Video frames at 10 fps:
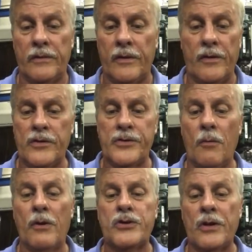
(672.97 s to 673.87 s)
There's so
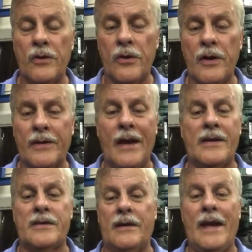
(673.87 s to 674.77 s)
much to learn.
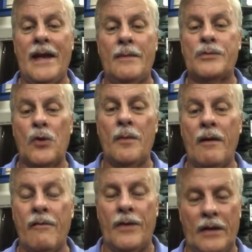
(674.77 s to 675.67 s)
You can't absorb
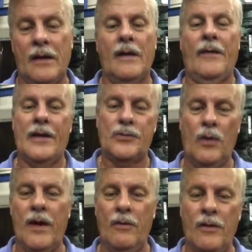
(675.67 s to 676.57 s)
everything. That's
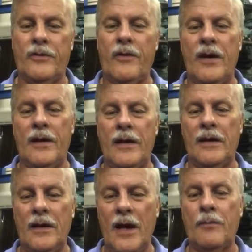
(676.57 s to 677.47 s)
why I want to try to get
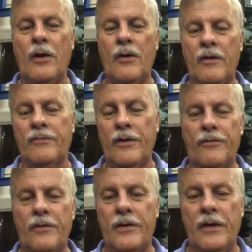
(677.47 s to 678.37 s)
a library of
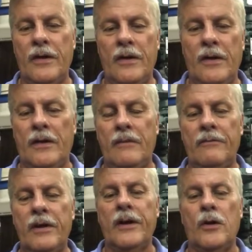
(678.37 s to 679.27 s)
different
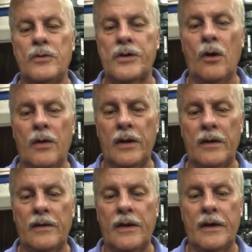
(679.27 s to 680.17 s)
videos
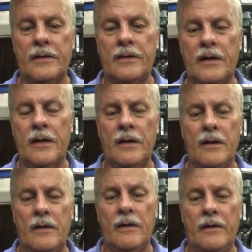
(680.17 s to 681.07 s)
going that,
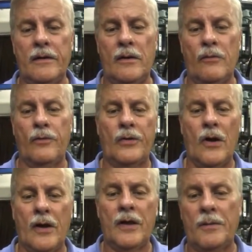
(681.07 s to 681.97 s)
if we're
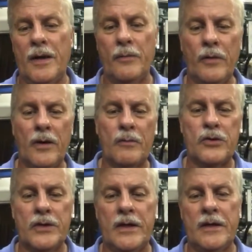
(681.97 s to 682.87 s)
talking about a milling
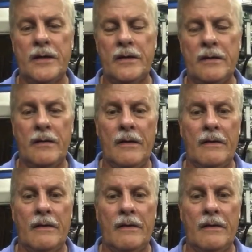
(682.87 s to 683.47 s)
machine